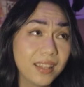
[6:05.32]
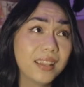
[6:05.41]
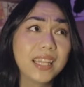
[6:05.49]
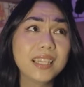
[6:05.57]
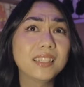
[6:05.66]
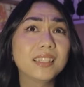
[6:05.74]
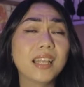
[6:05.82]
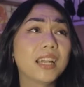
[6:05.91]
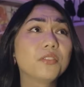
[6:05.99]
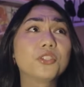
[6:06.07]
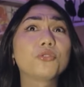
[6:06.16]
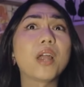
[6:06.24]
this
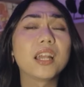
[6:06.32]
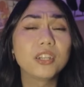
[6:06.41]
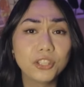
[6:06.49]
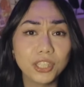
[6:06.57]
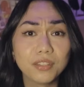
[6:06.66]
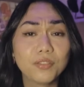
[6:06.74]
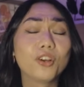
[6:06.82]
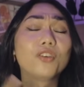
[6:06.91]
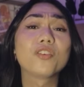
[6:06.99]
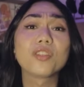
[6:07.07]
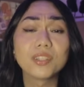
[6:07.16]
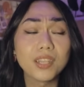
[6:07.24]
kind of strategy of
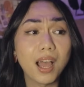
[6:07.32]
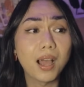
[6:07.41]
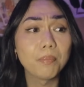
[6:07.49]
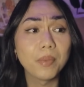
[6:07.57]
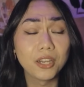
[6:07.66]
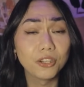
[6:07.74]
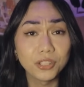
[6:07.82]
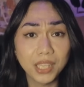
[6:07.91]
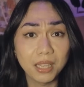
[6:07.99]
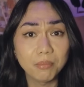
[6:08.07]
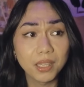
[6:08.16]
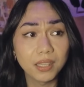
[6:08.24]
over-the-top
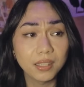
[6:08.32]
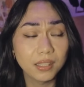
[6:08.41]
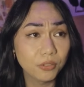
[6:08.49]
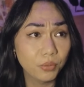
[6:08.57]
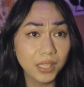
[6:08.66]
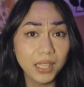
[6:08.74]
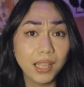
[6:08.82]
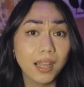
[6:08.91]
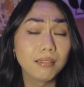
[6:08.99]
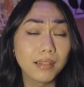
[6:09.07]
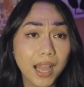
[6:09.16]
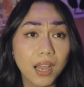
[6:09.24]
entertainment has really
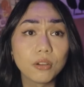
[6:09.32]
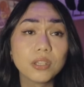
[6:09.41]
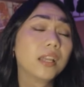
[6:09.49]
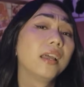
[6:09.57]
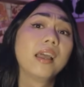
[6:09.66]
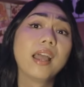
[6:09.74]
allowed